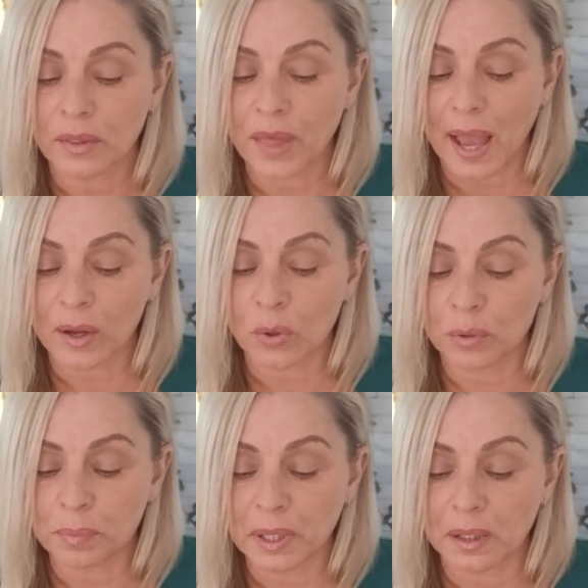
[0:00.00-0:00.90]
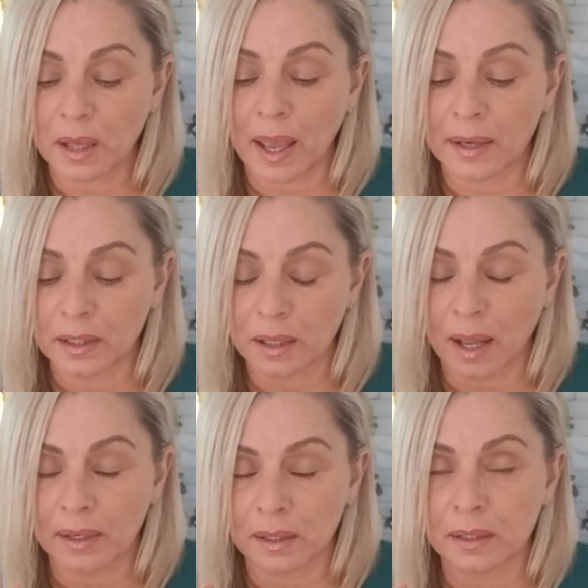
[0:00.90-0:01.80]
That could be,
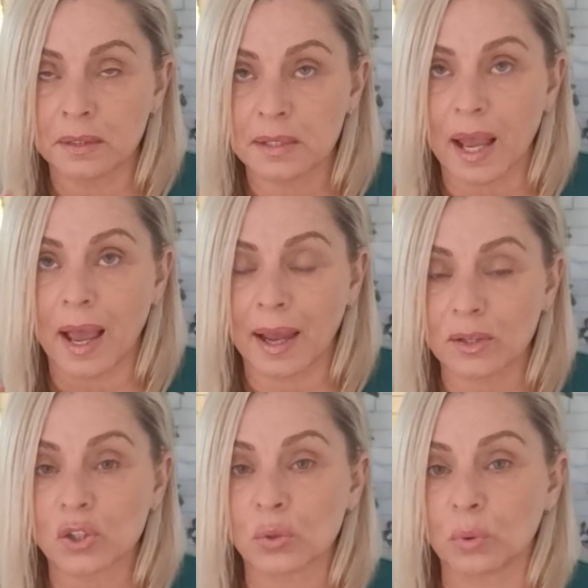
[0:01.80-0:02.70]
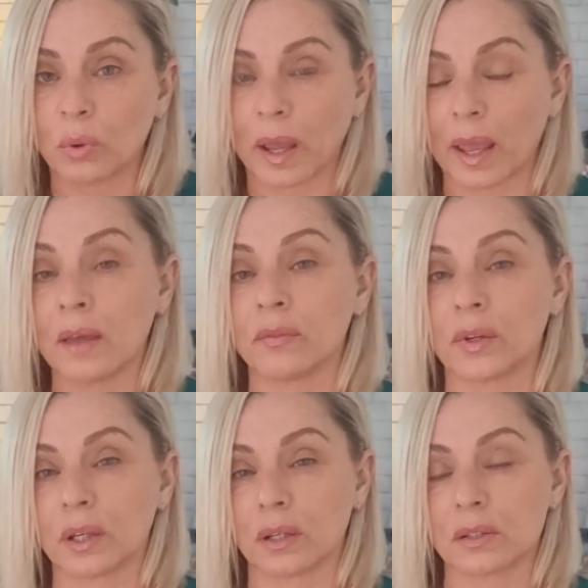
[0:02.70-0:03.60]
and it is actual
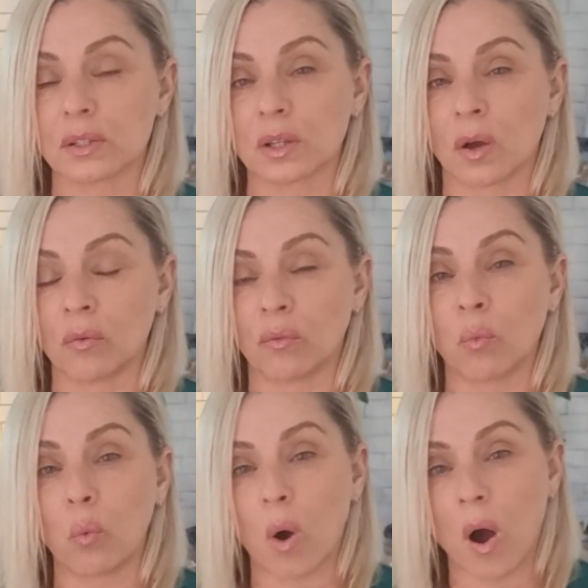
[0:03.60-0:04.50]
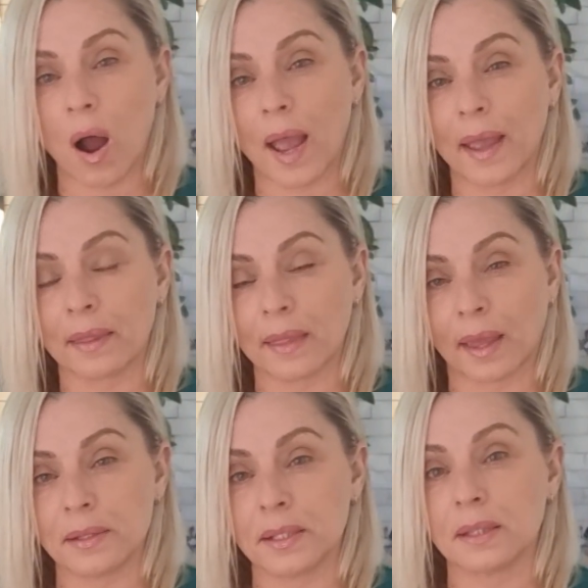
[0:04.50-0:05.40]
evidence of why
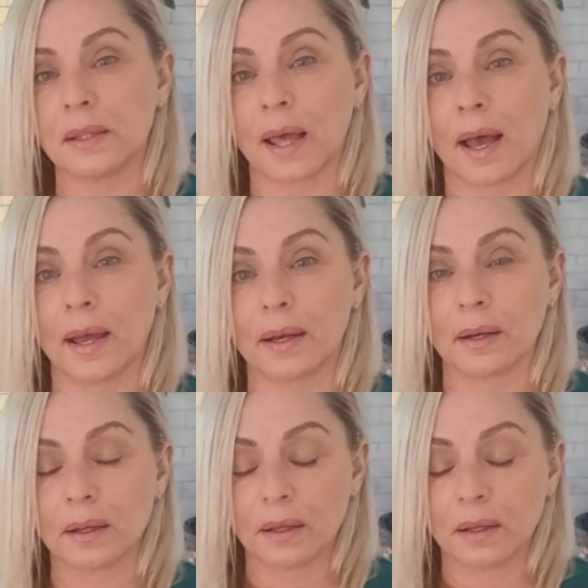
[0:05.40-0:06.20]
they did that.